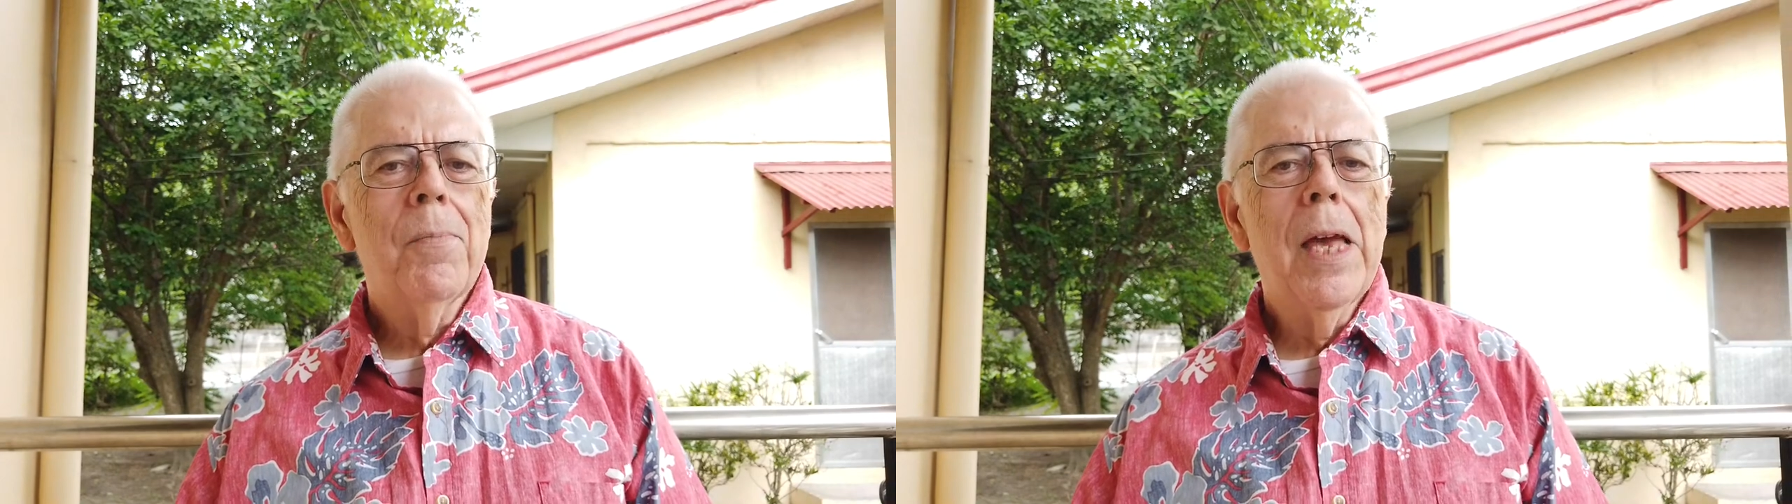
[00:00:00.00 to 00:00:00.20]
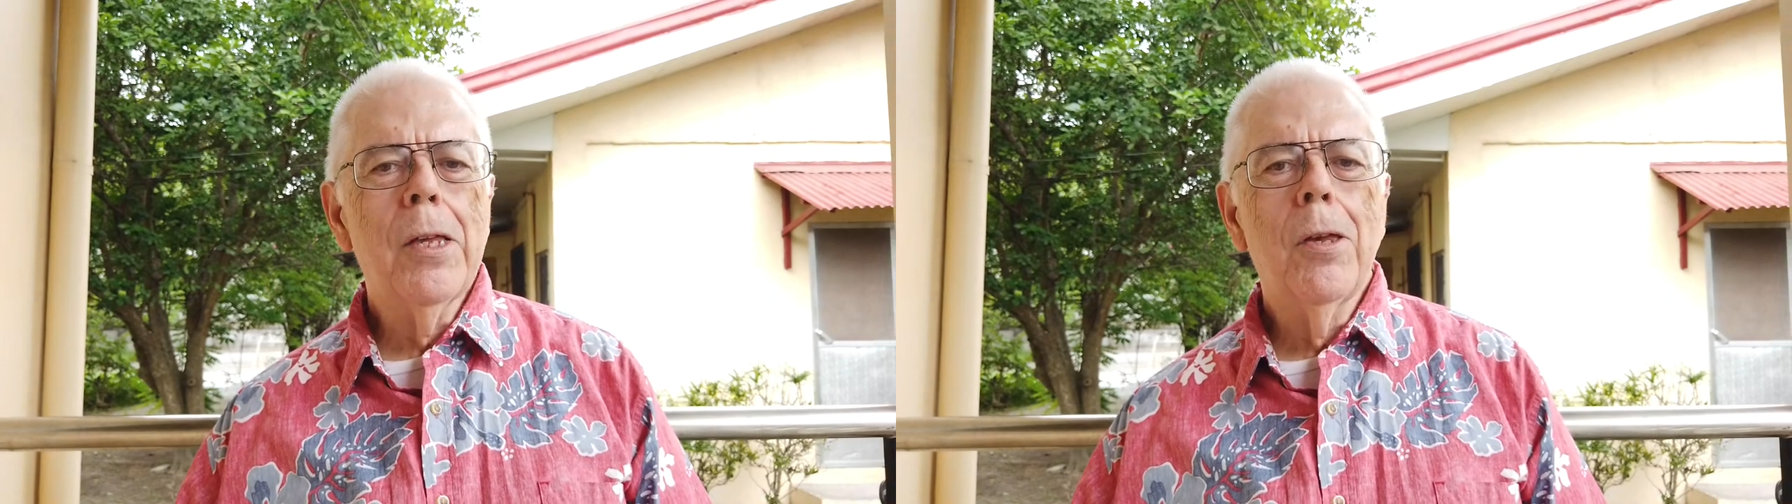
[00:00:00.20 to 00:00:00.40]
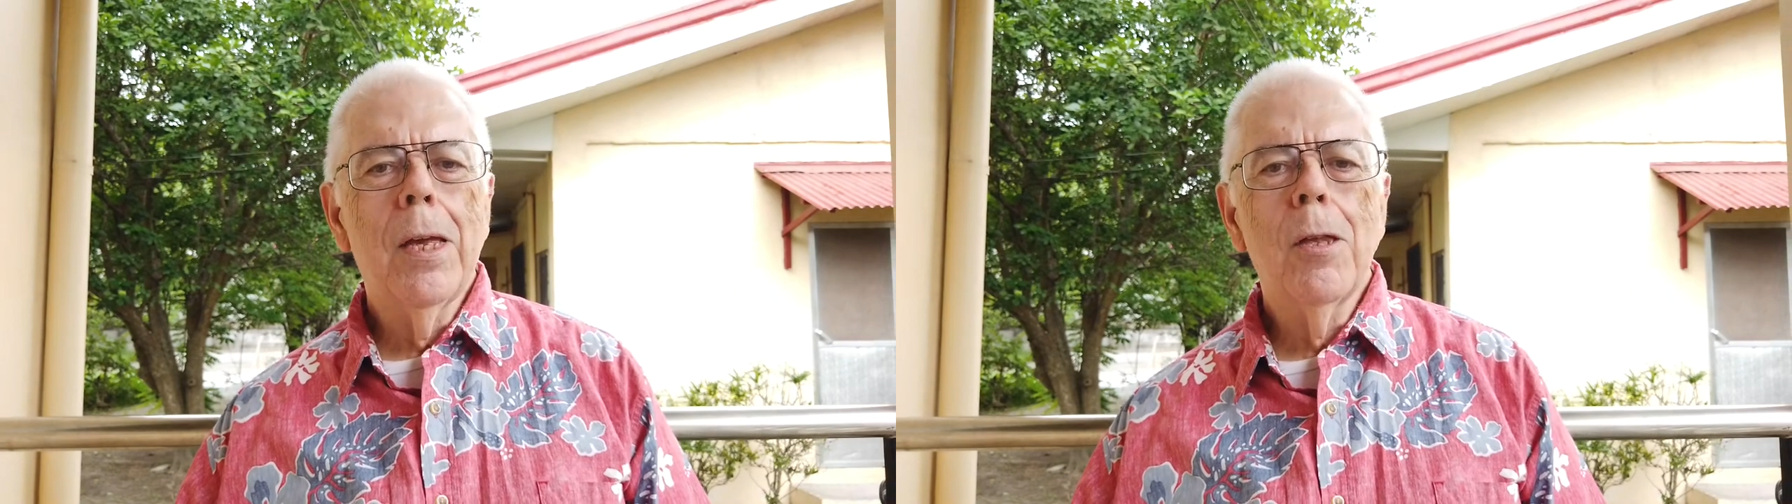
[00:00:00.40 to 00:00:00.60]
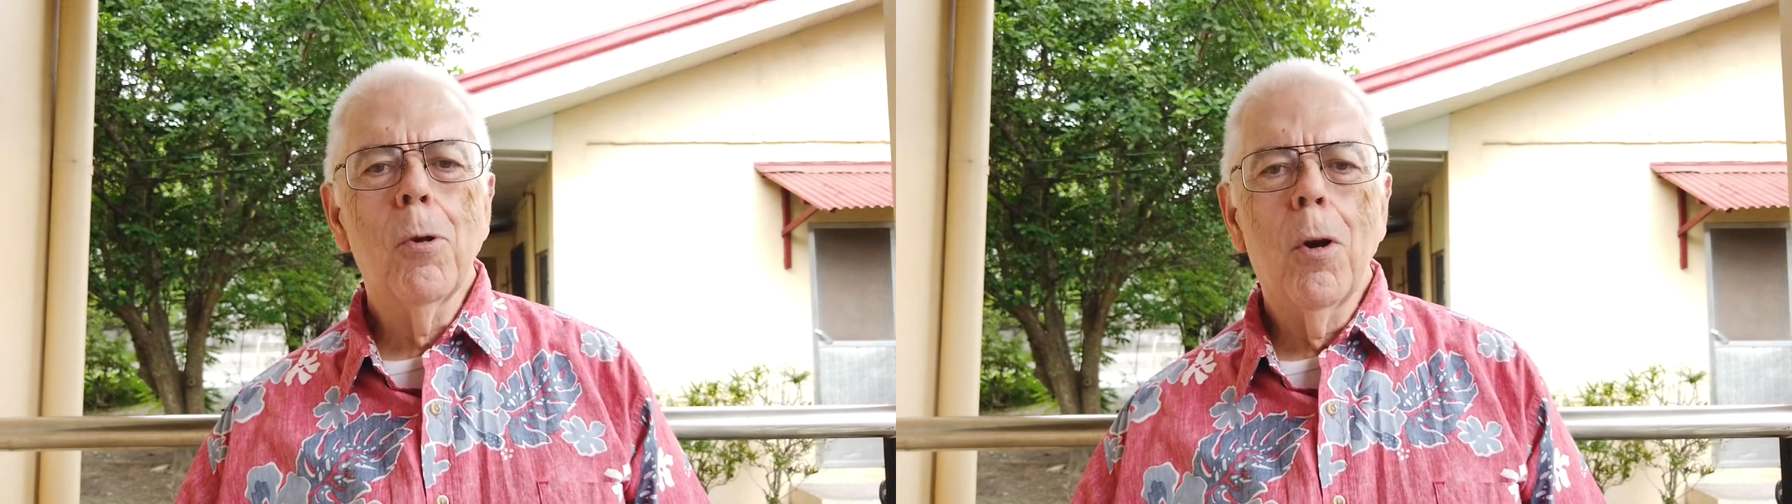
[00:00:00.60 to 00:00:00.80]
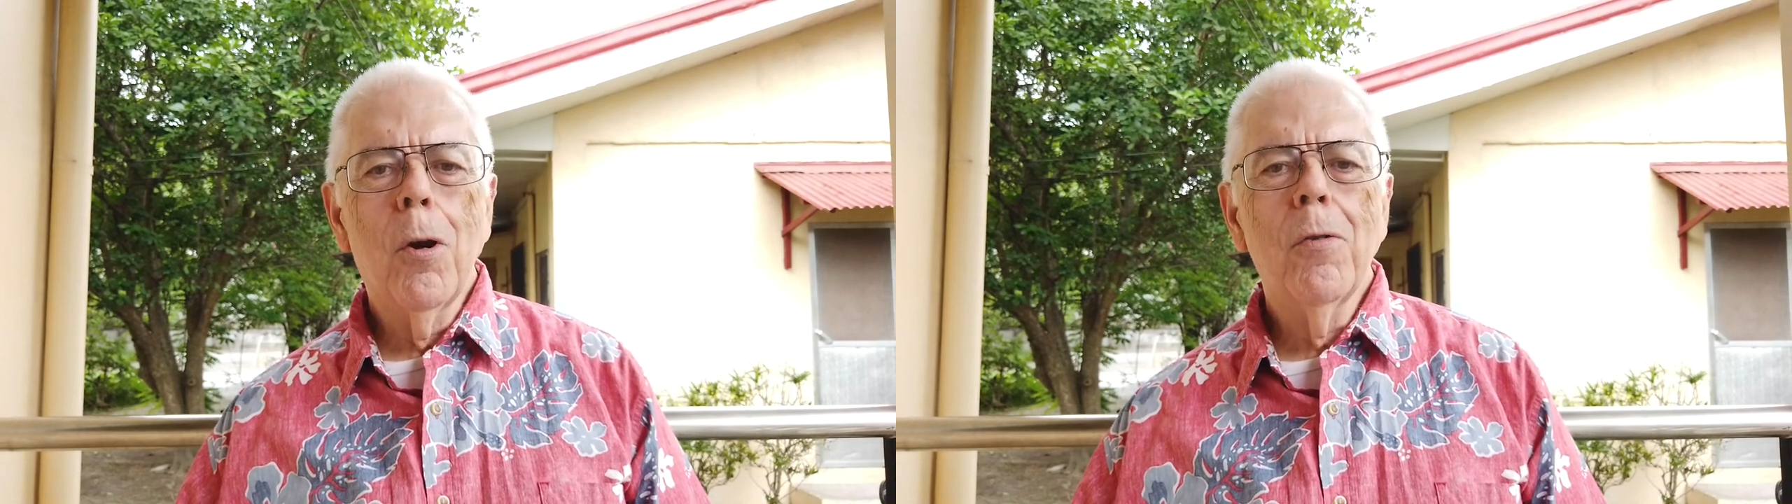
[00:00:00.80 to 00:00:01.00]
and you
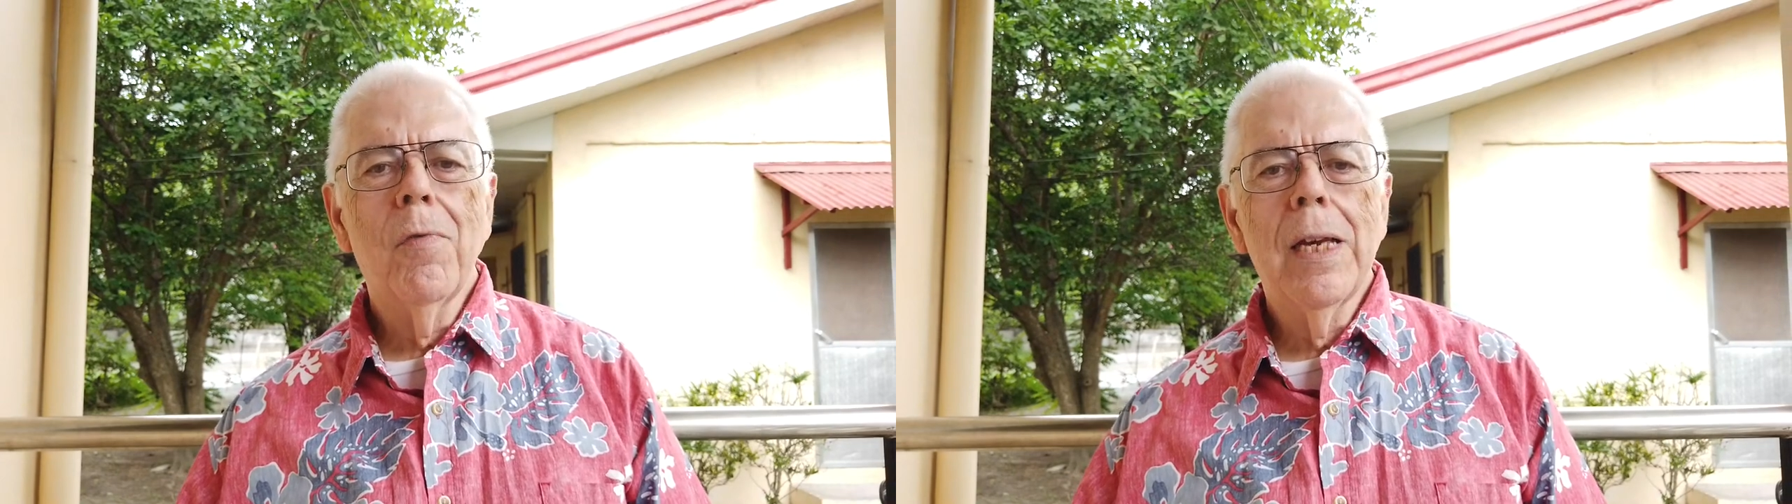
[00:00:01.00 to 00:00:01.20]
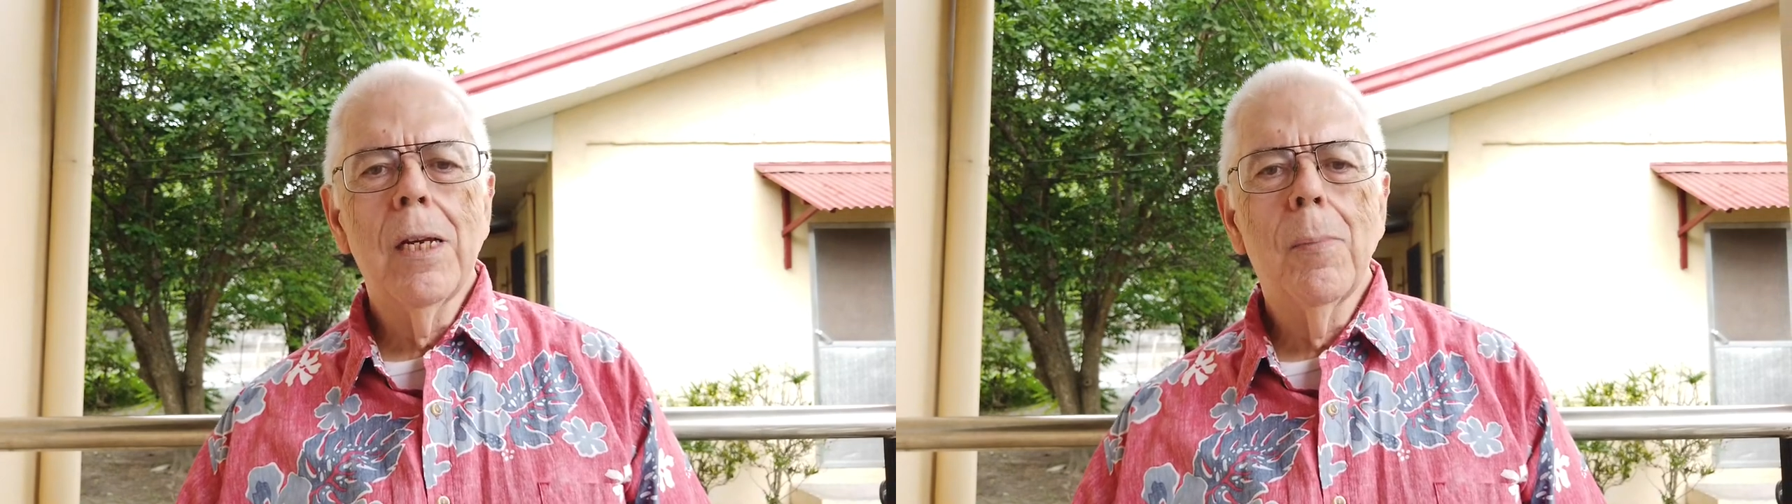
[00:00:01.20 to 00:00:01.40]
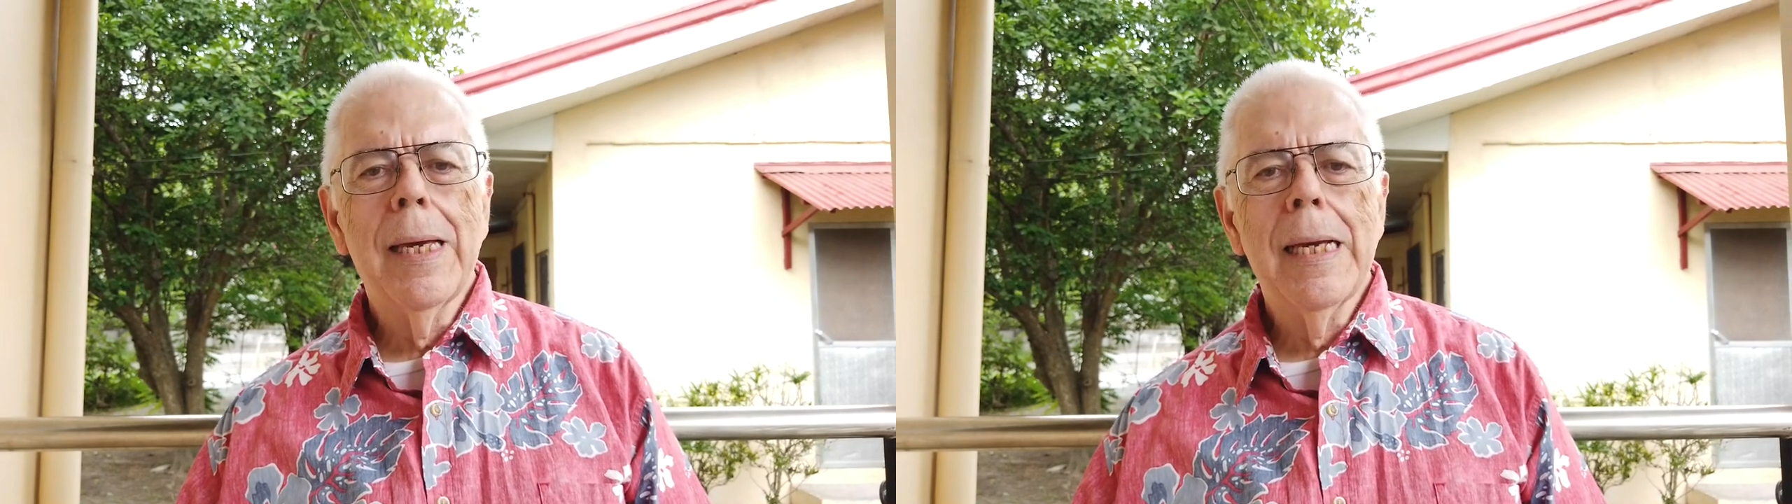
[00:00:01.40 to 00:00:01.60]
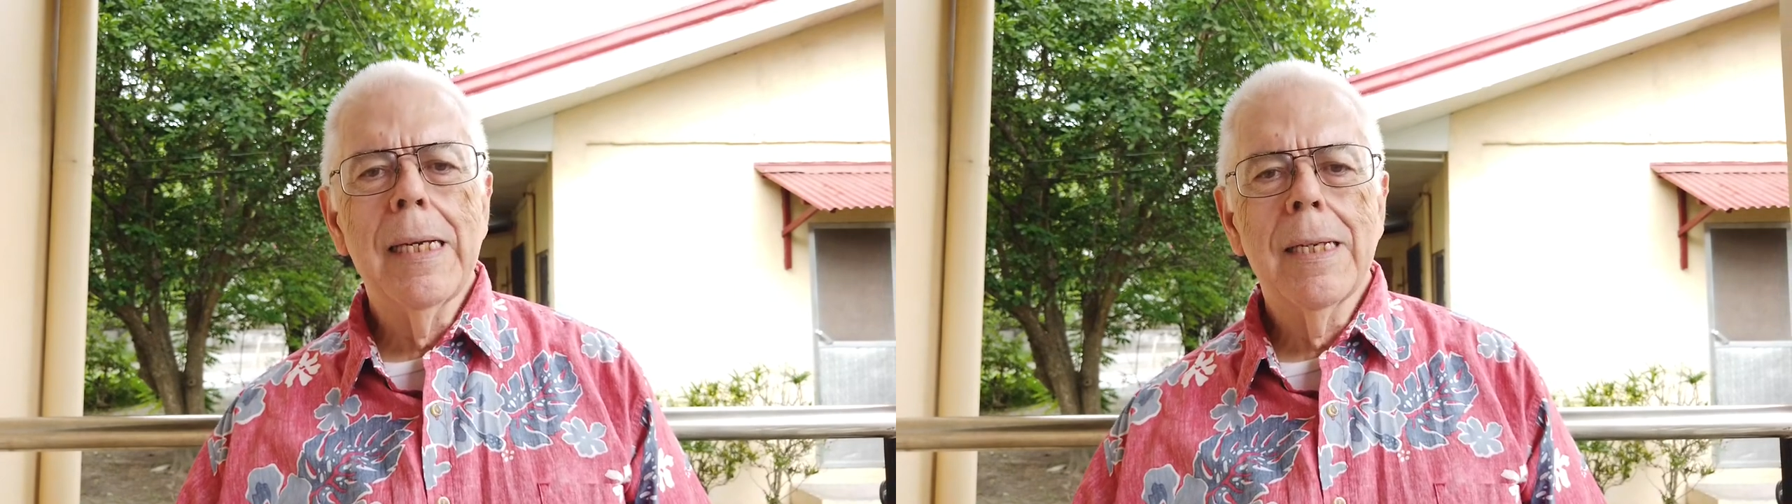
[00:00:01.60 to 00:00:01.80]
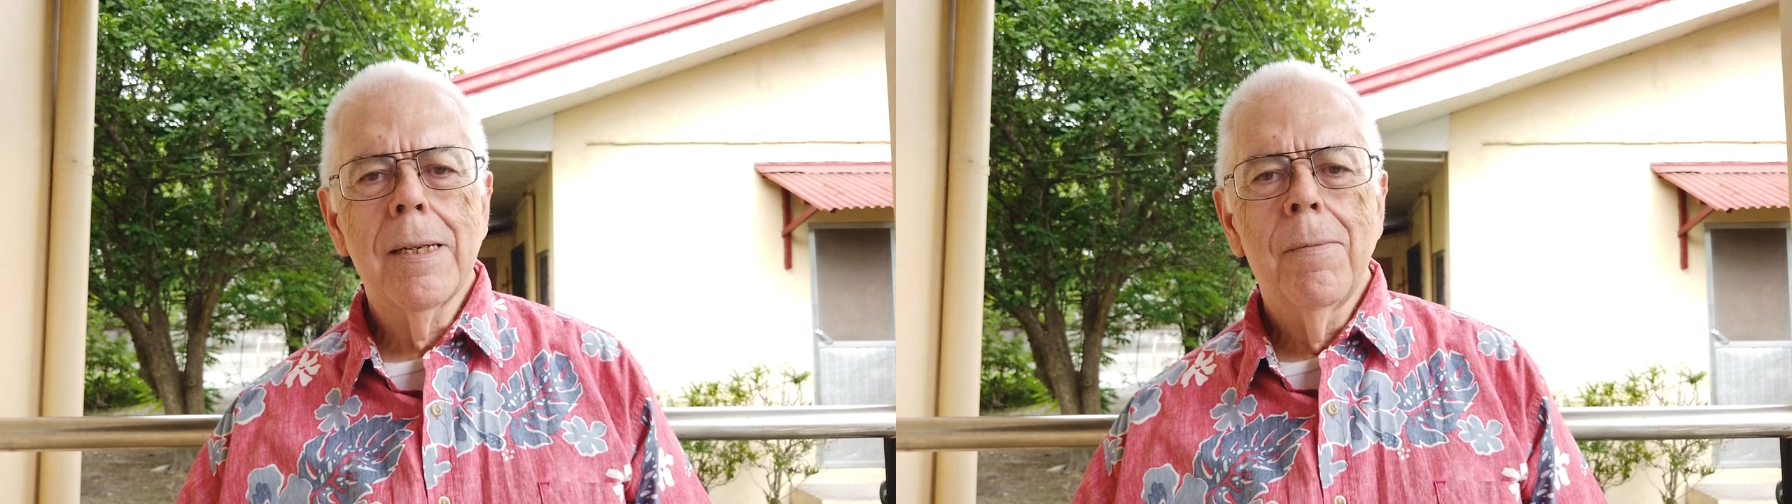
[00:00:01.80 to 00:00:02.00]
either learned
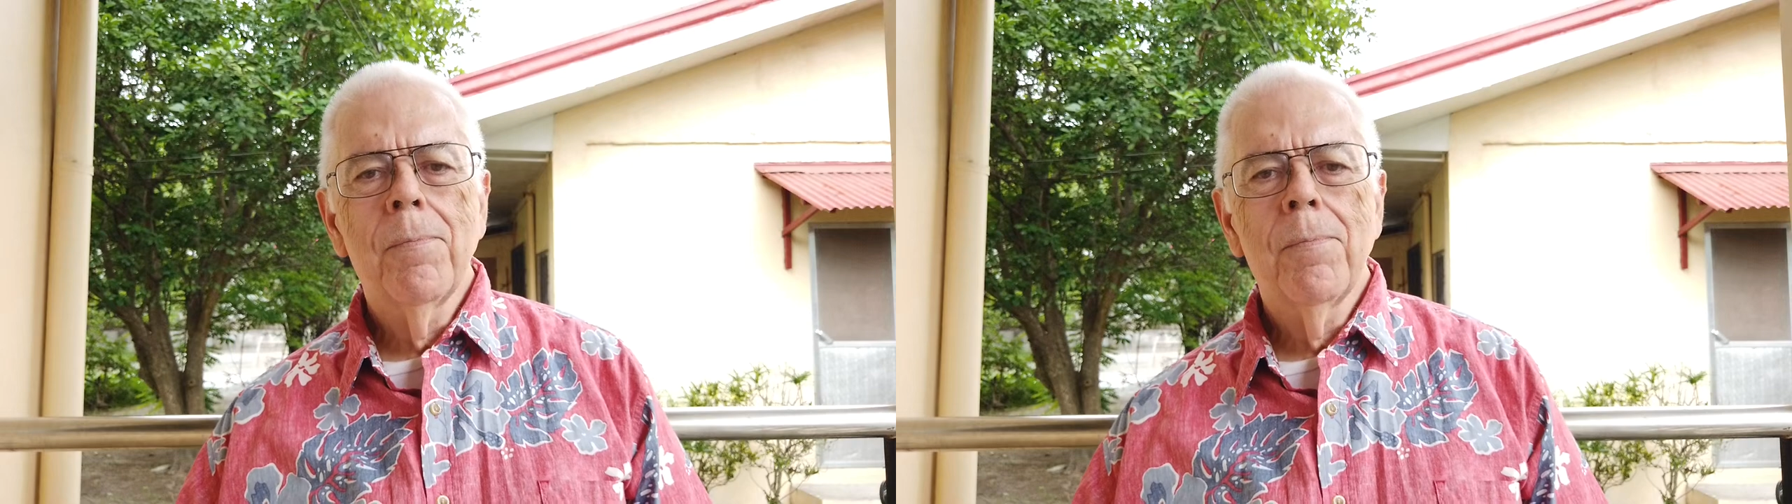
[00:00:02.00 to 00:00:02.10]
Vietnamese